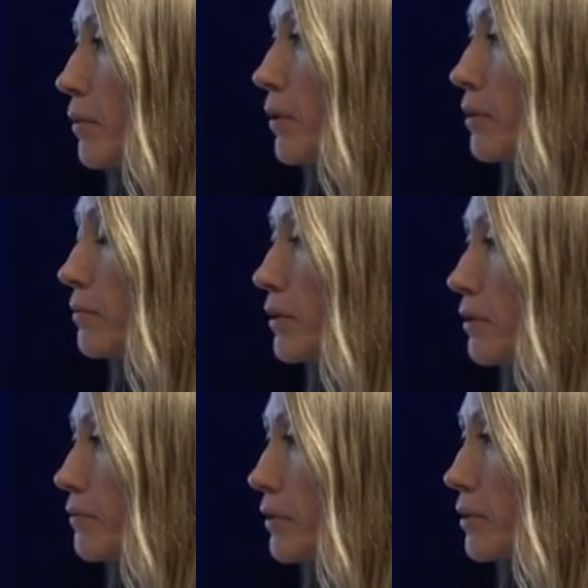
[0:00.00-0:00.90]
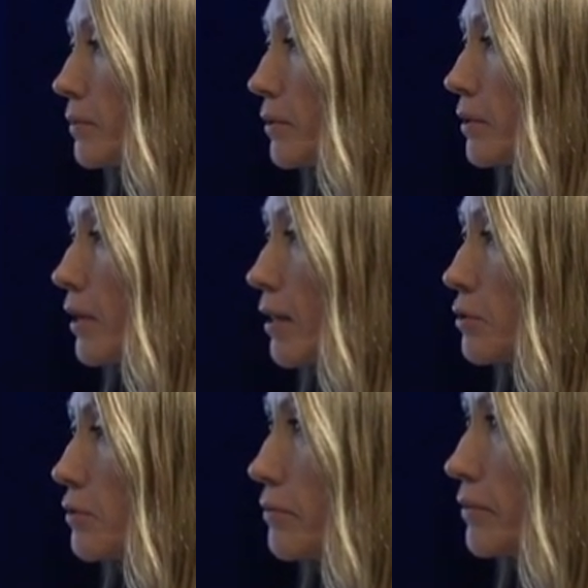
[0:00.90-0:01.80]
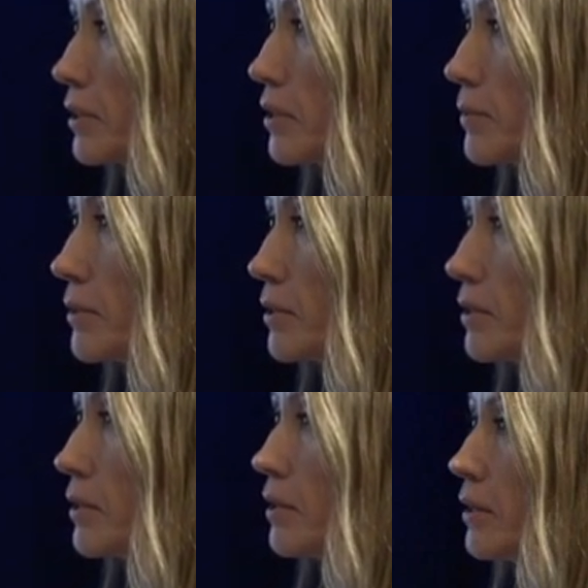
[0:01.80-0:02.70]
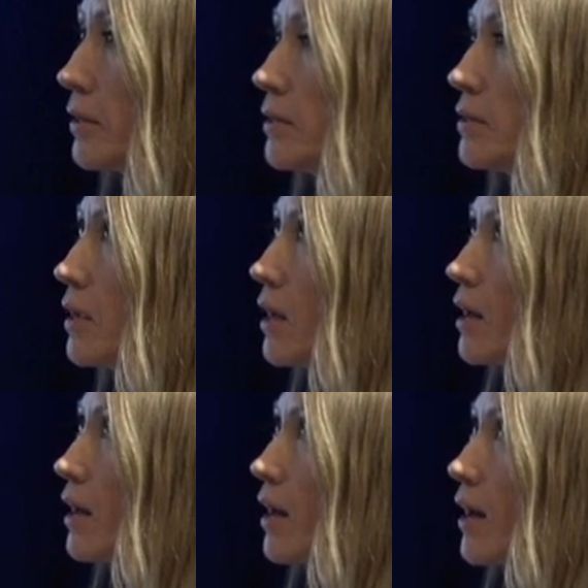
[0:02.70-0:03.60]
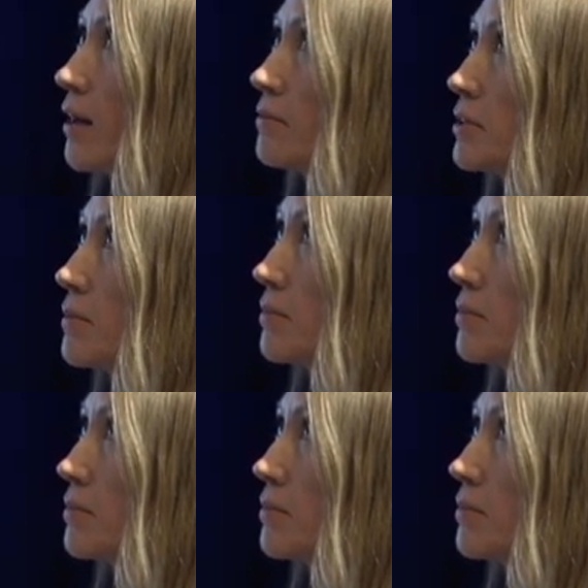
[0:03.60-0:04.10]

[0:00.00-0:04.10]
for when you're a victim, when you're an actual victim, and have